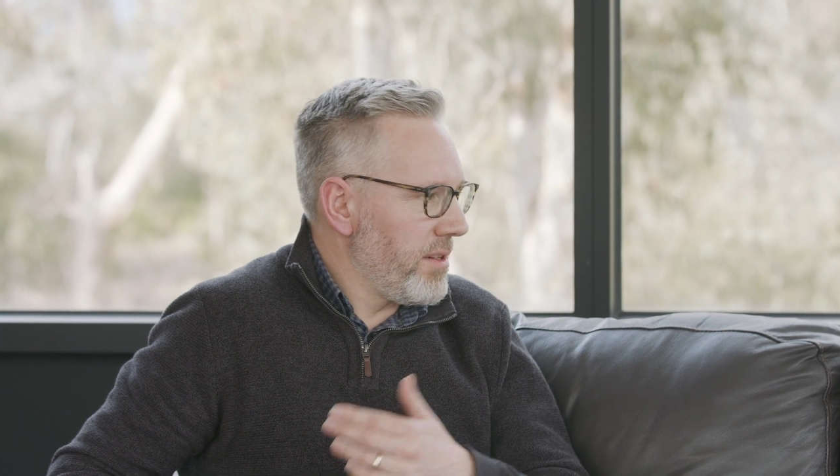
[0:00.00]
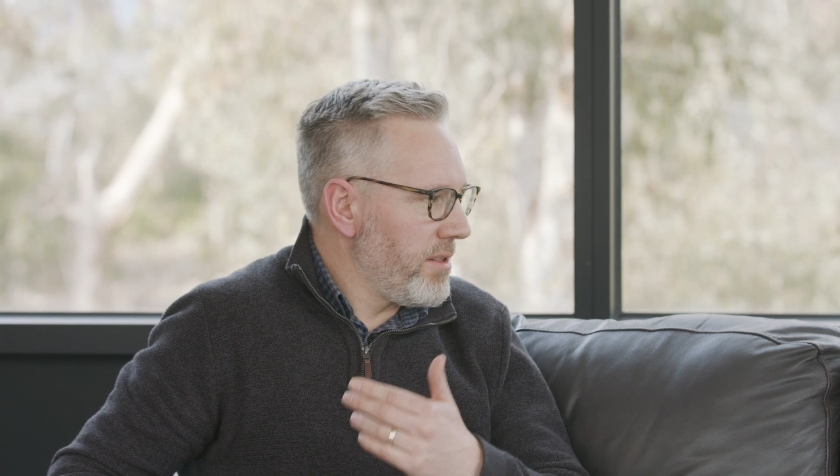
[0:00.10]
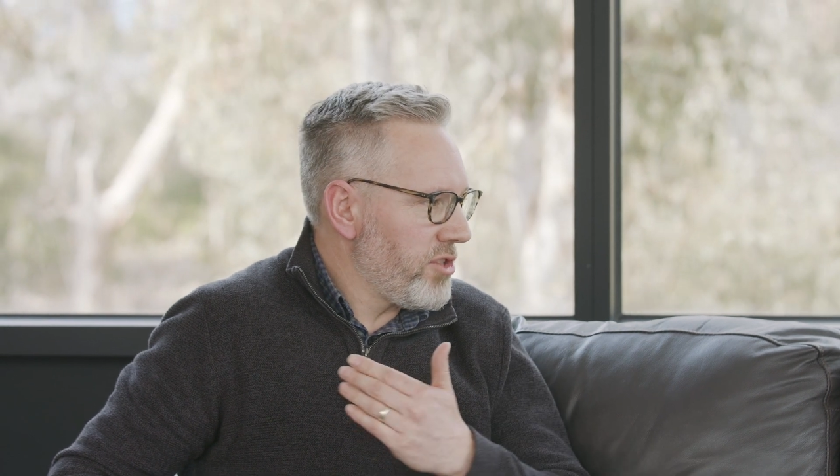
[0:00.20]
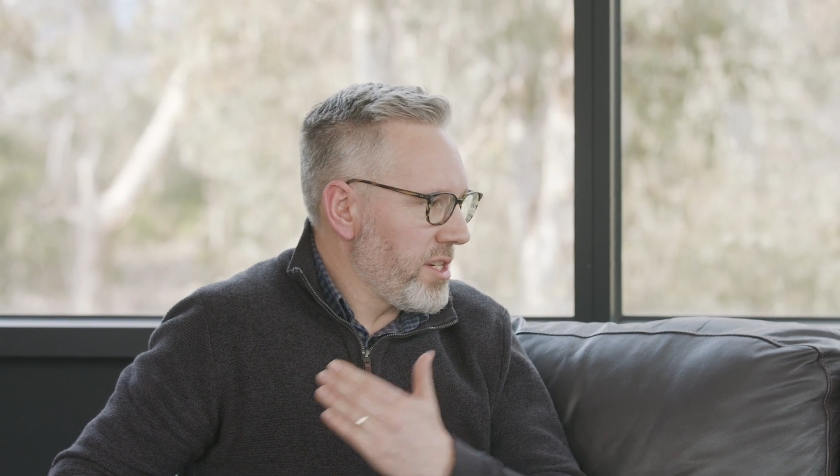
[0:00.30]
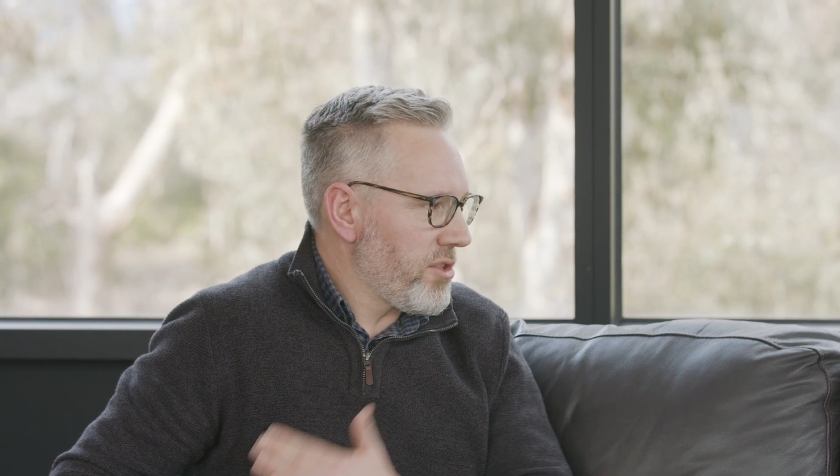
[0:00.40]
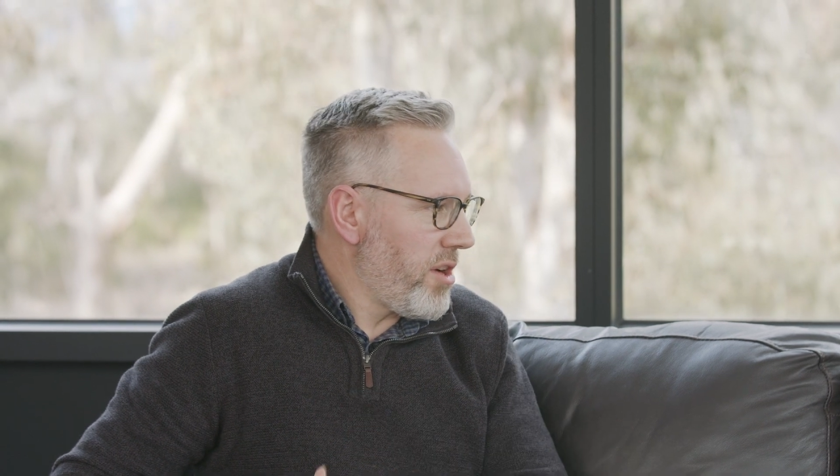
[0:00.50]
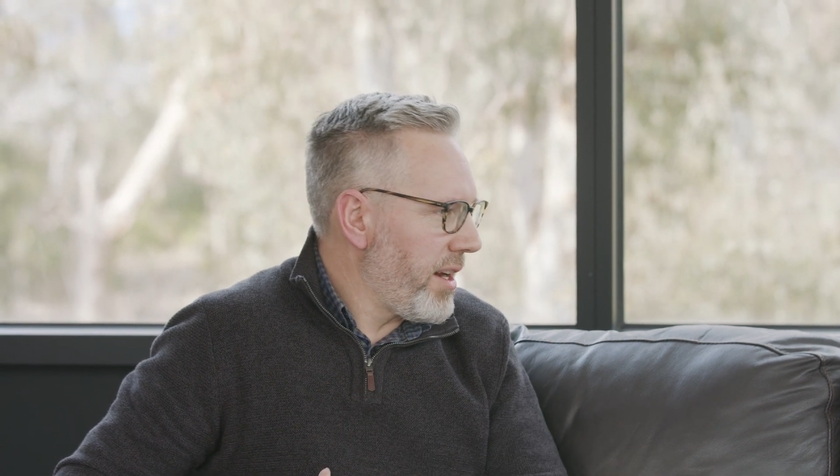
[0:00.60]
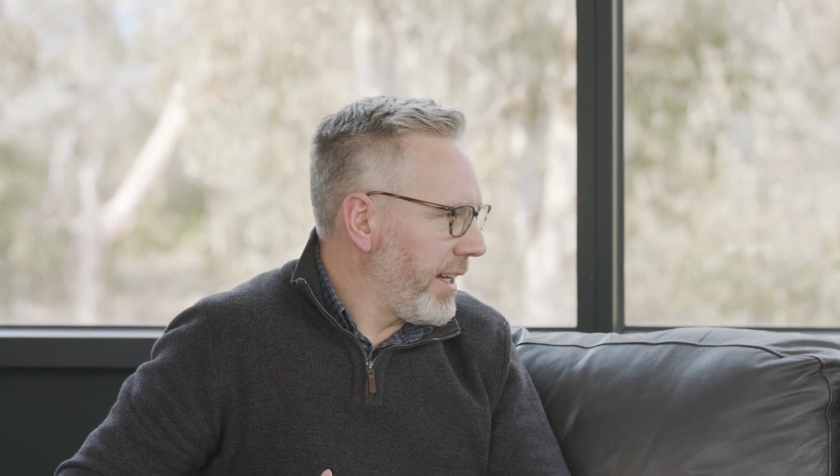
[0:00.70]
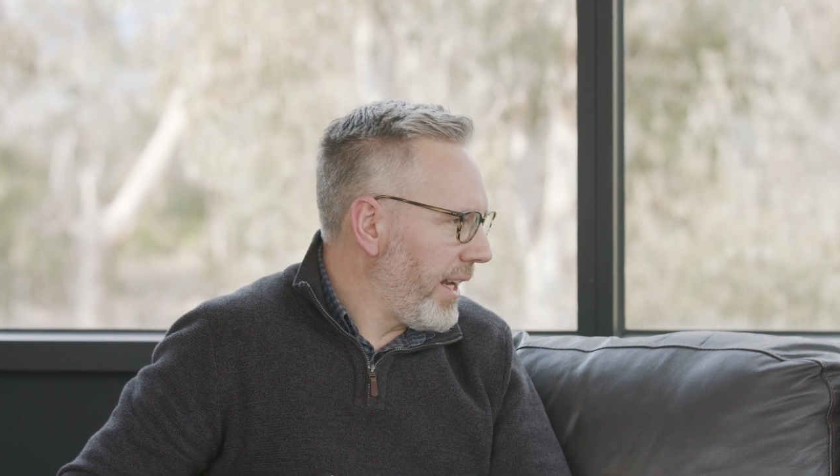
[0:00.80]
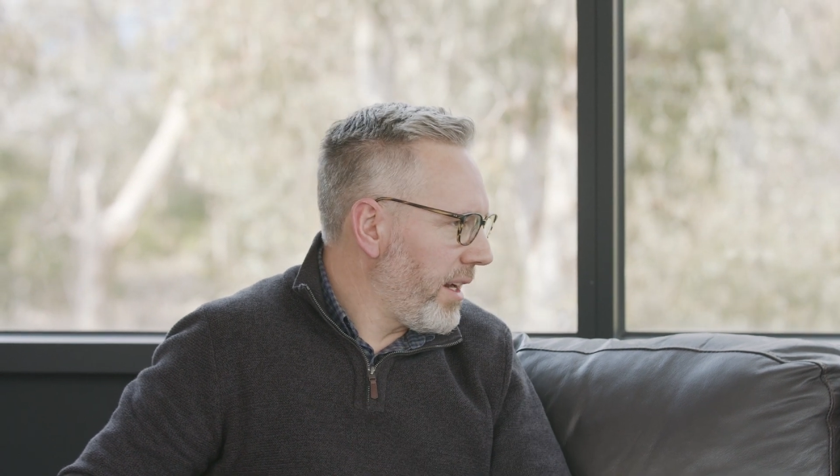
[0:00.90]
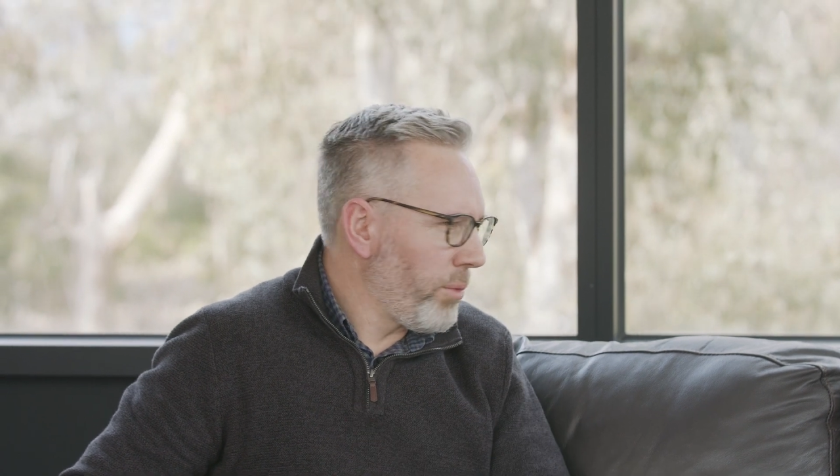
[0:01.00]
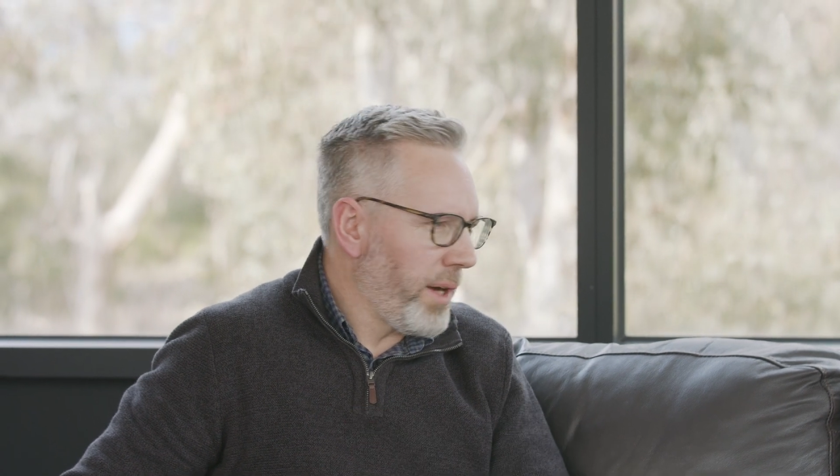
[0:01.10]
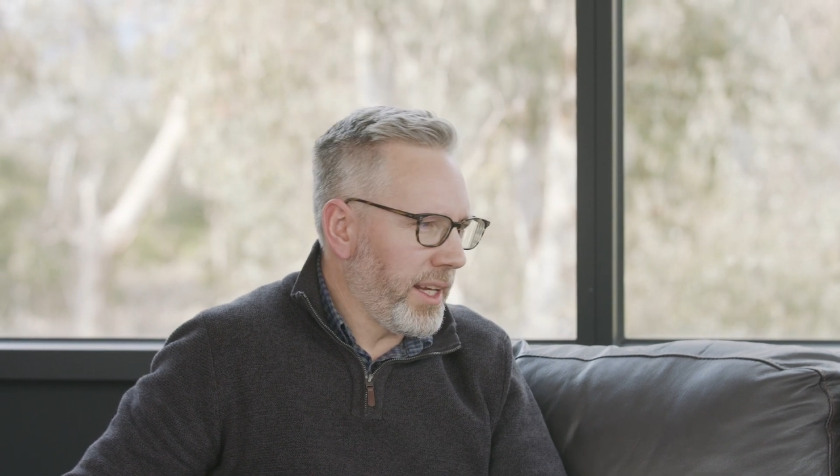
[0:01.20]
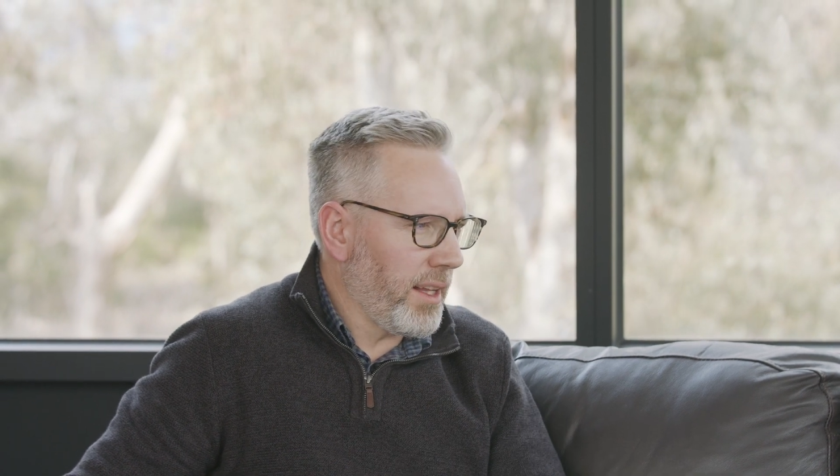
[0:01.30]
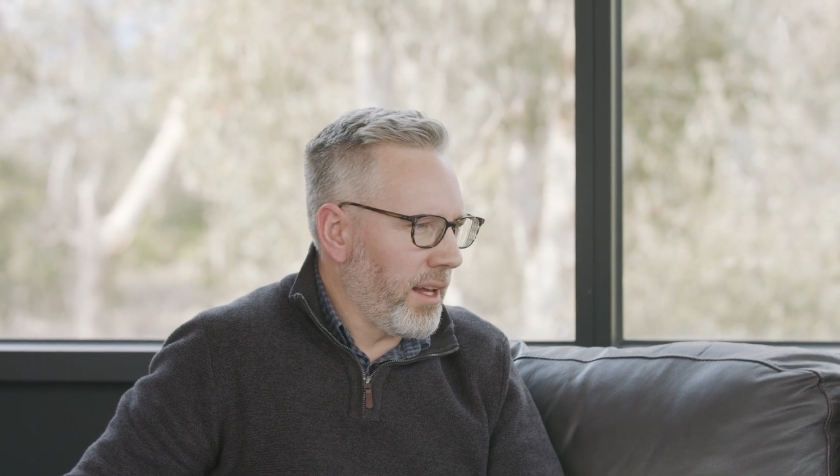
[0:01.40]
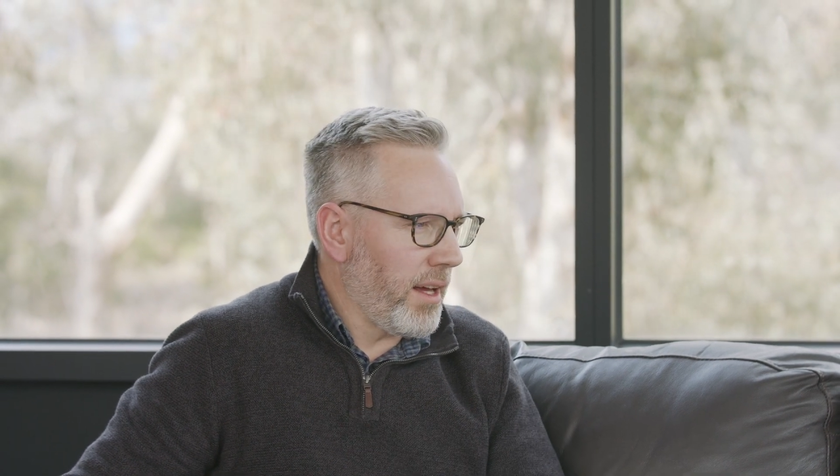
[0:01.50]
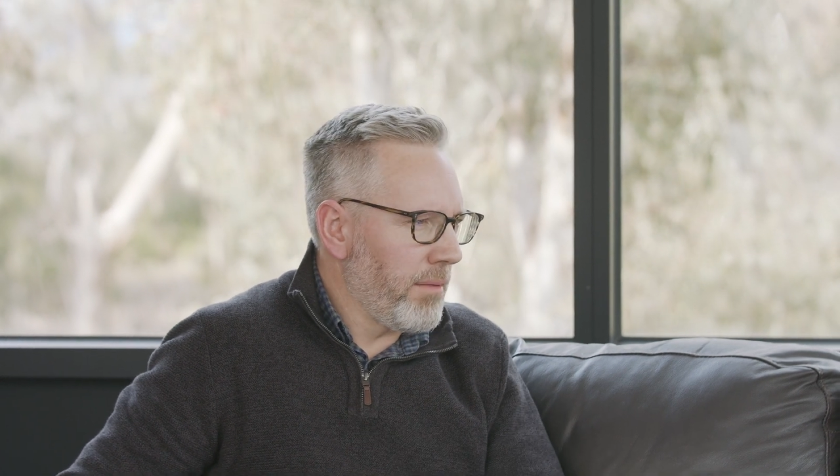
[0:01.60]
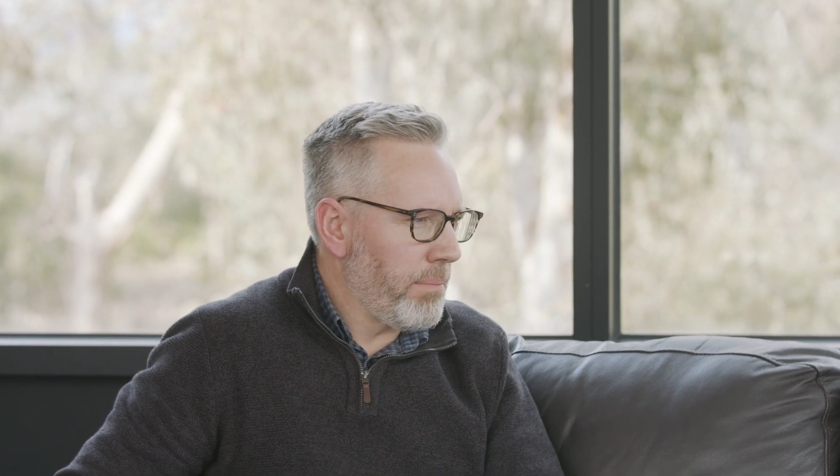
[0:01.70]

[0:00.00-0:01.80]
just trying to get a regular